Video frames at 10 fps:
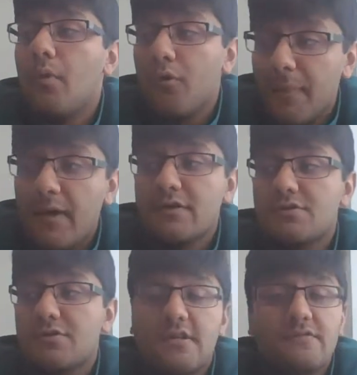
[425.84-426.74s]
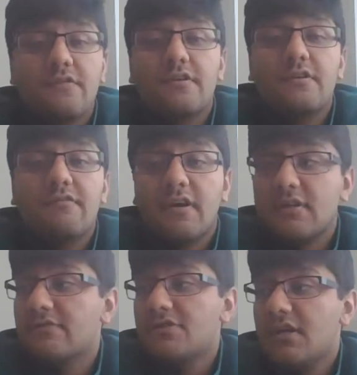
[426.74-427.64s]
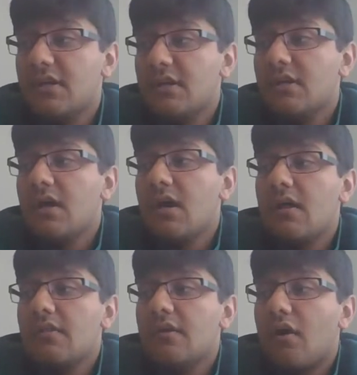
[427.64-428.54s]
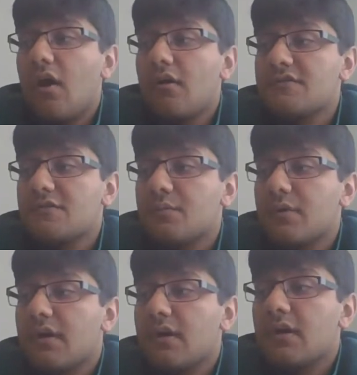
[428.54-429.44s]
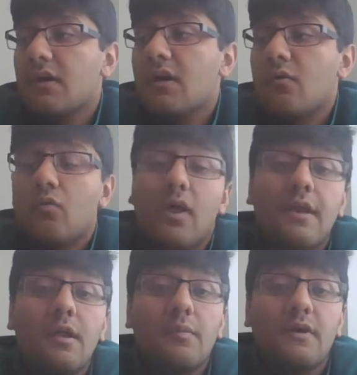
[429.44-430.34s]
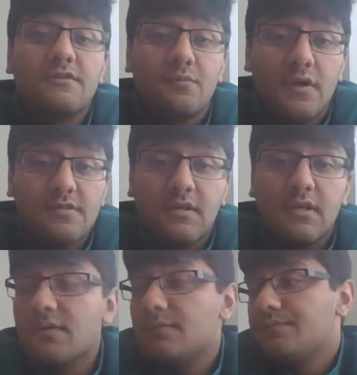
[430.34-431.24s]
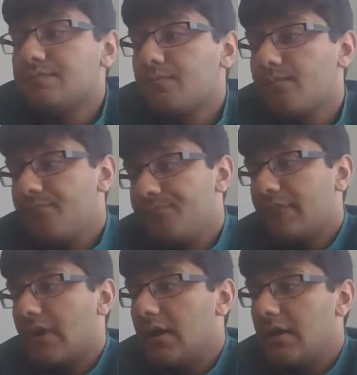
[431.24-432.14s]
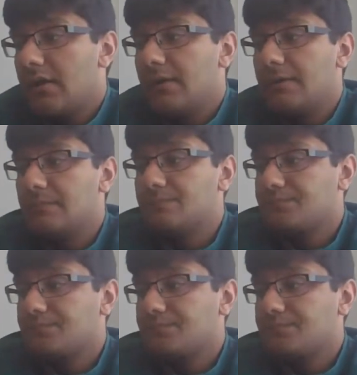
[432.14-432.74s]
parents transfer the defective gene, their offspring will end up expressing it. And